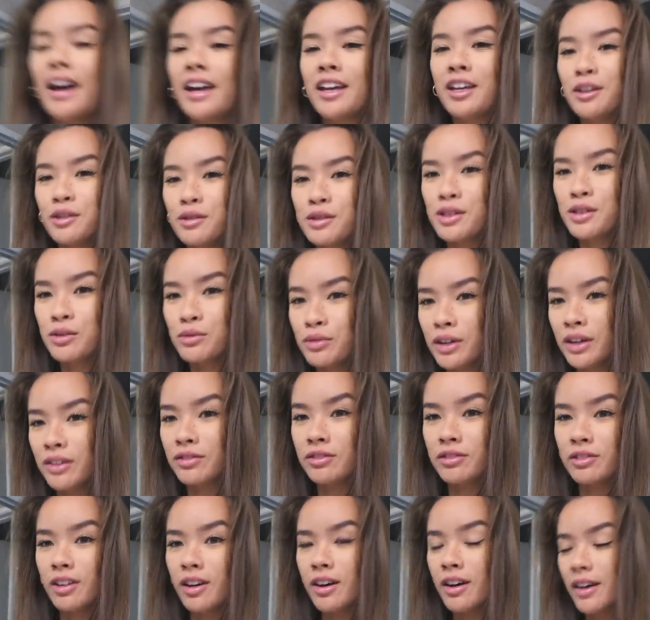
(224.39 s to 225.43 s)
I use the
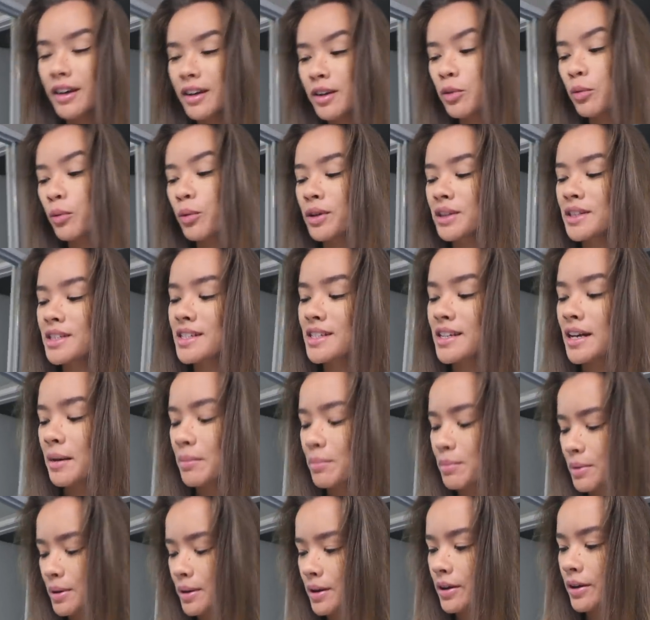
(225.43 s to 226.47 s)
Revlon One
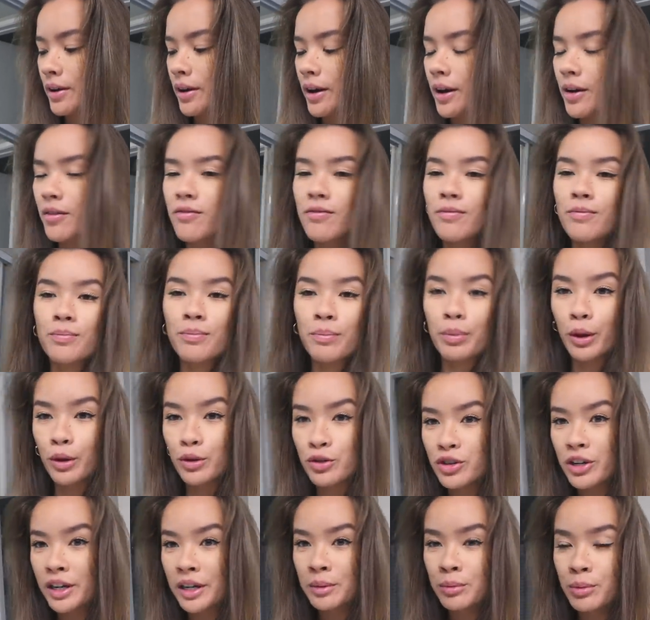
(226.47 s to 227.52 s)
Step um, blow
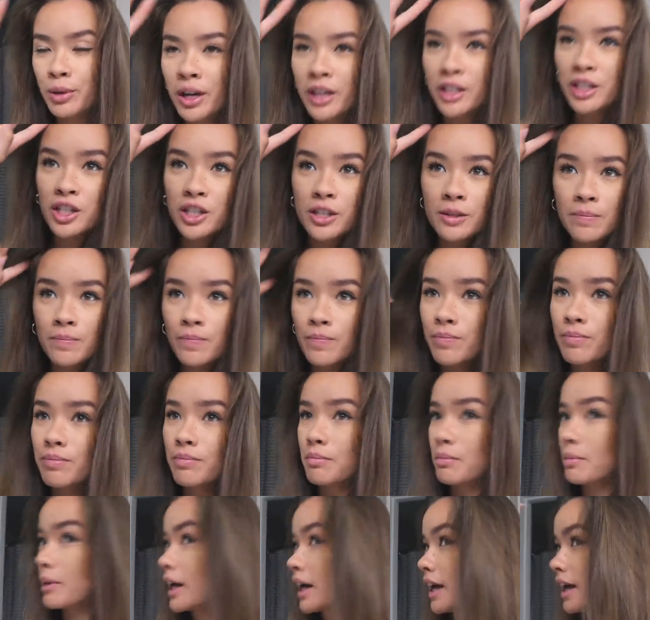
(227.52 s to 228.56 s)
drying brush.
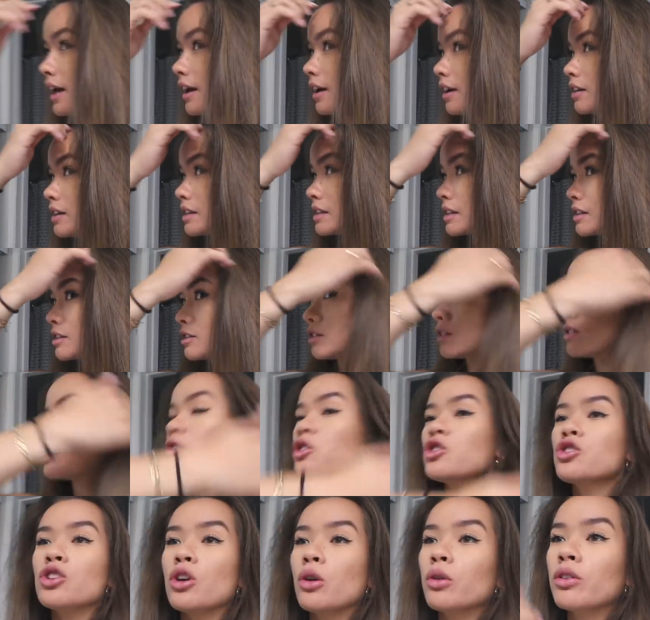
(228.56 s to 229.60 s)
My hair is literally
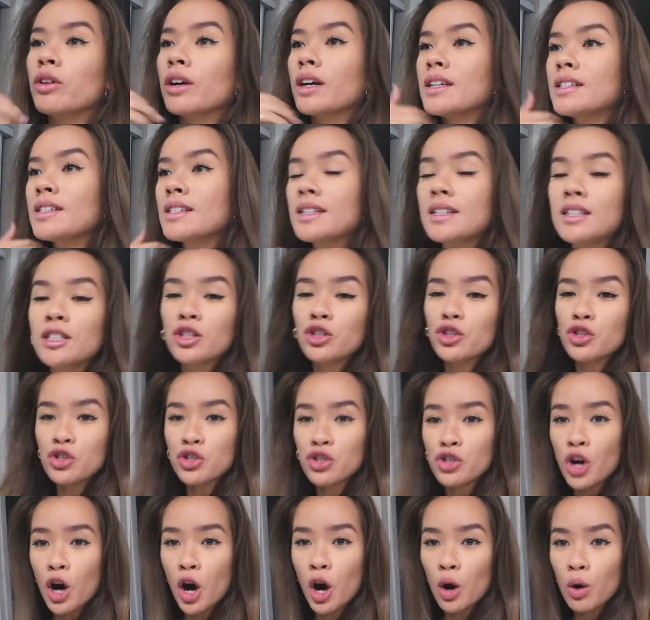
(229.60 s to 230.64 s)
so crazy and
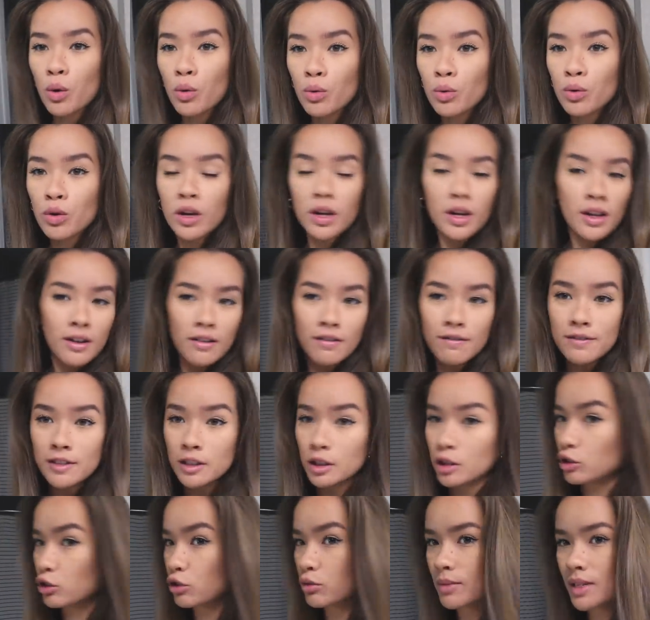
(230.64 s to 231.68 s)
so
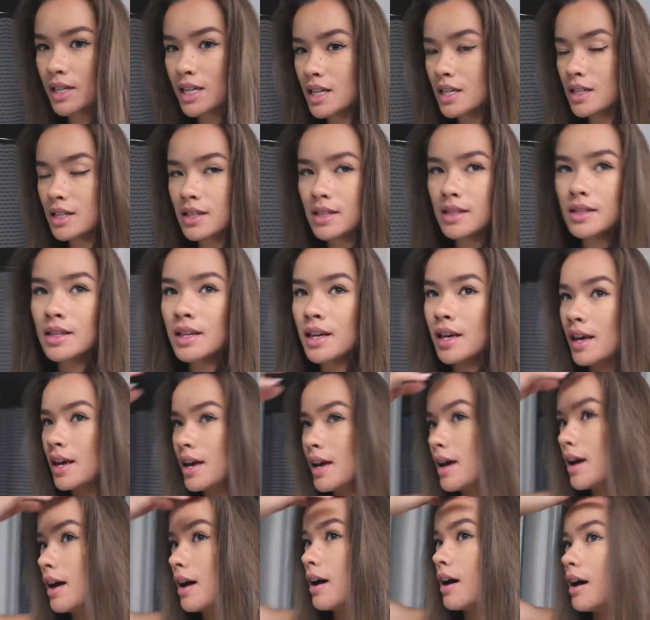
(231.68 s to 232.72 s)
voluminous.
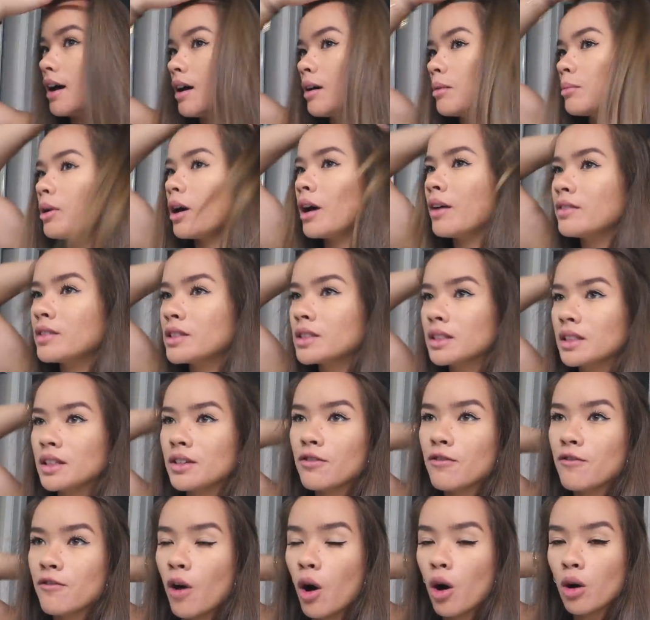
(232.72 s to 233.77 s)
Um, but obviously
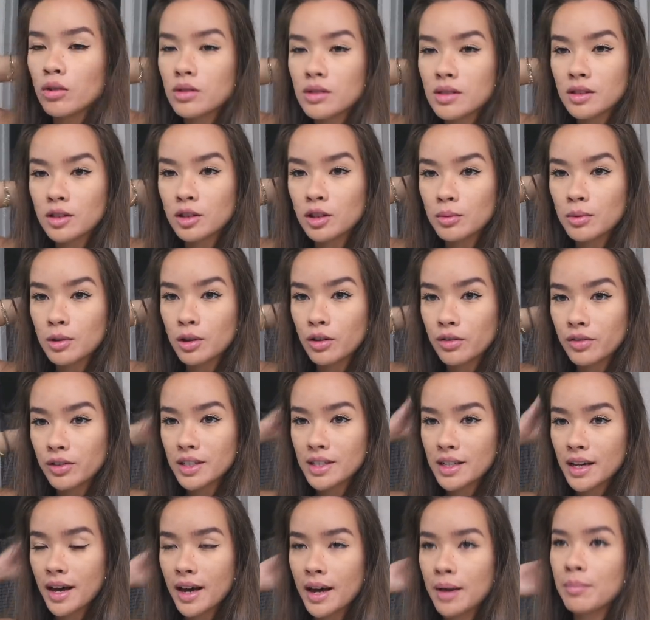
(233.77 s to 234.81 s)
it falls a little bit over
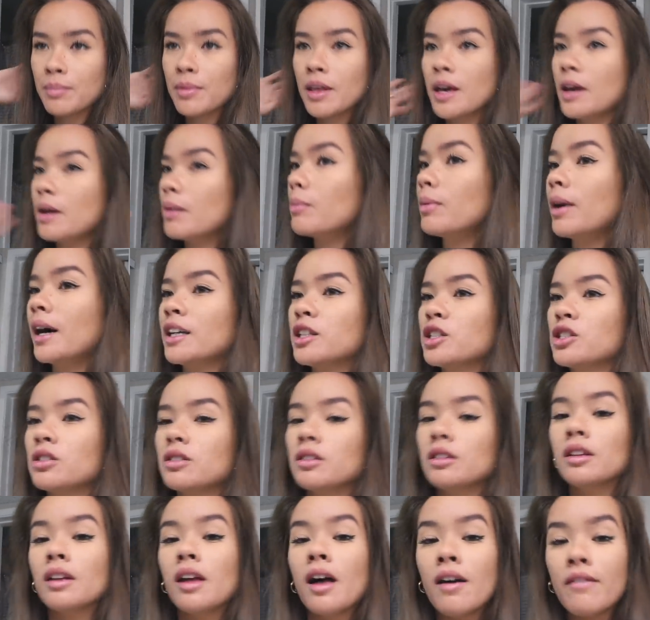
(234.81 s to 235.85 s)
time. But I
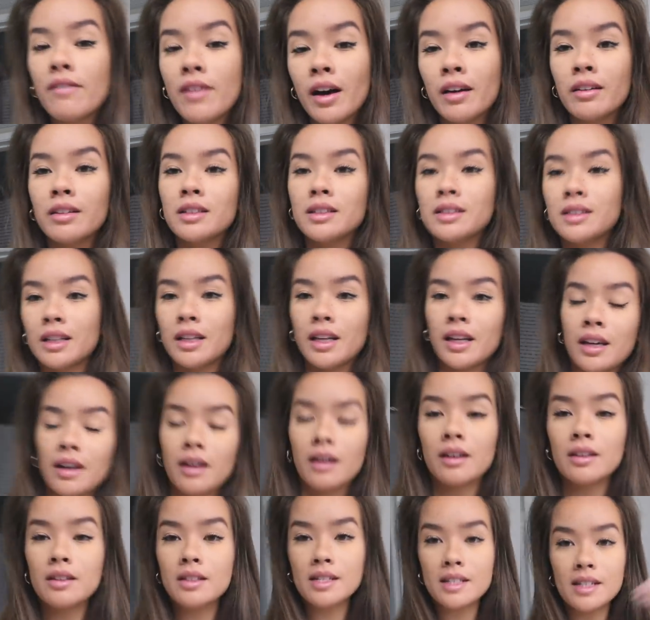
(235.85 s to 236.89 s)
just love how this
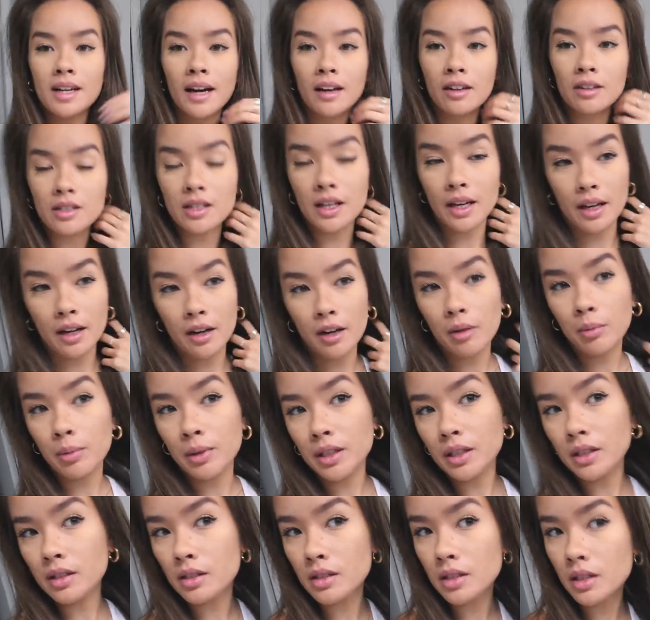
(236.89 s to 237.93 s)
thing styles hair
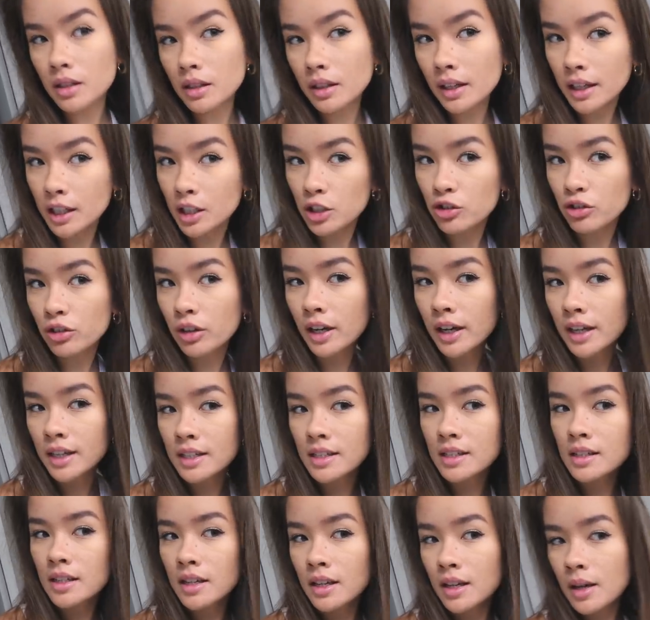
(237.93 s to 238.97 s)
because it like
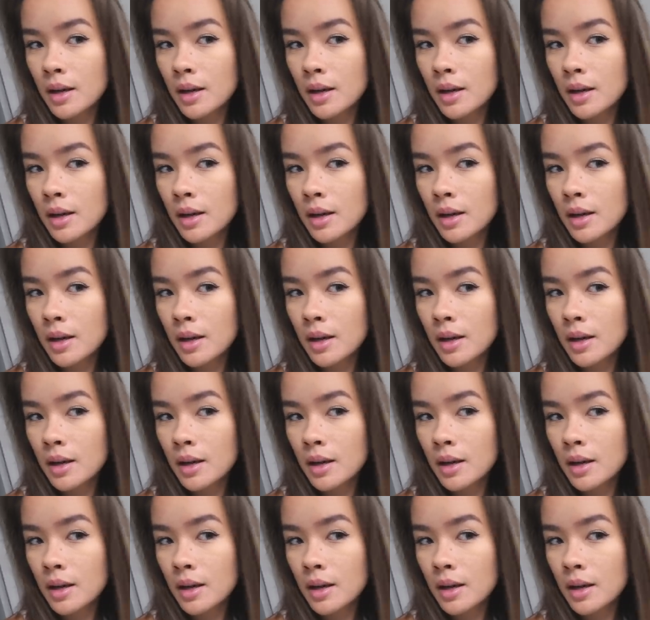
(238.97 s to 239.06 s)
dries